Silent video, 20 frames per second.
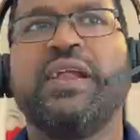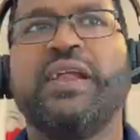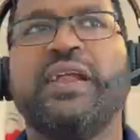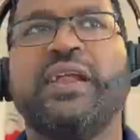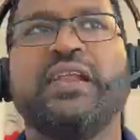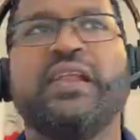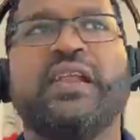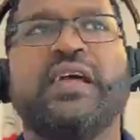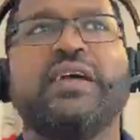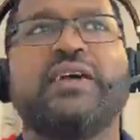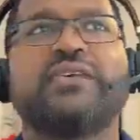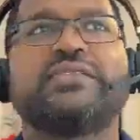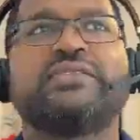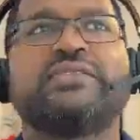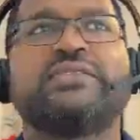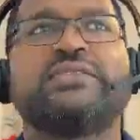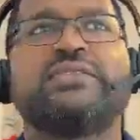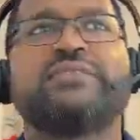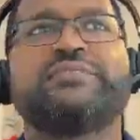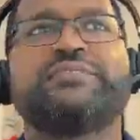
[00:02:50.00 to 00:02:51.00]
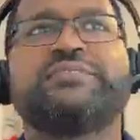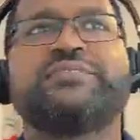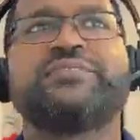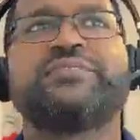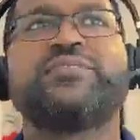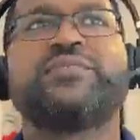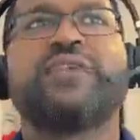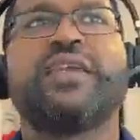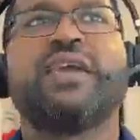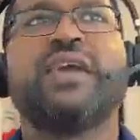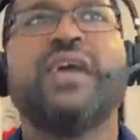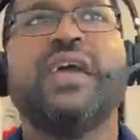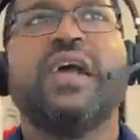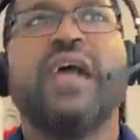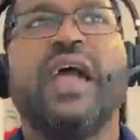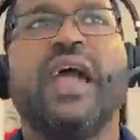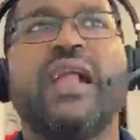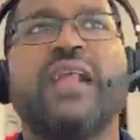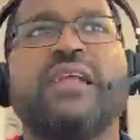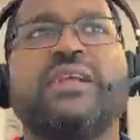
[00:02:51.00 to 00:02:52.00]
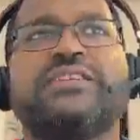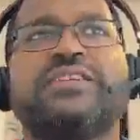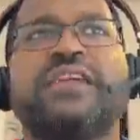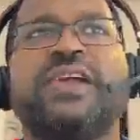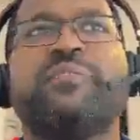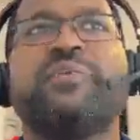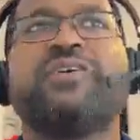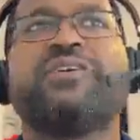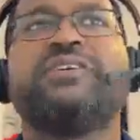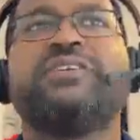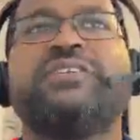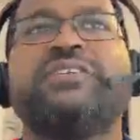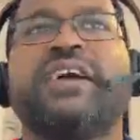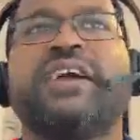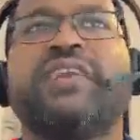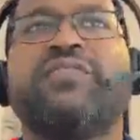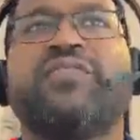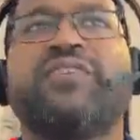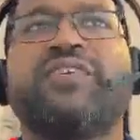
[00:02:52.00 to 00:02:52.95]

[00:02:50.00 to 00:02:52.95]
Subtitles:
hidden layers. LSTM is designed